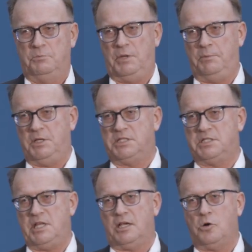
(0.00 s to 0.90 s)
Maybe it's
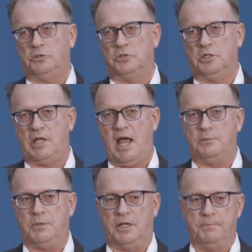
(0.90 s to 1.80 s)
stakeholder
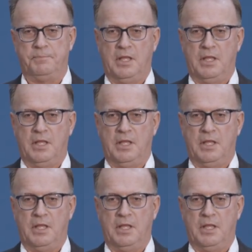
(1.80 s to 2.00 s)
alignment.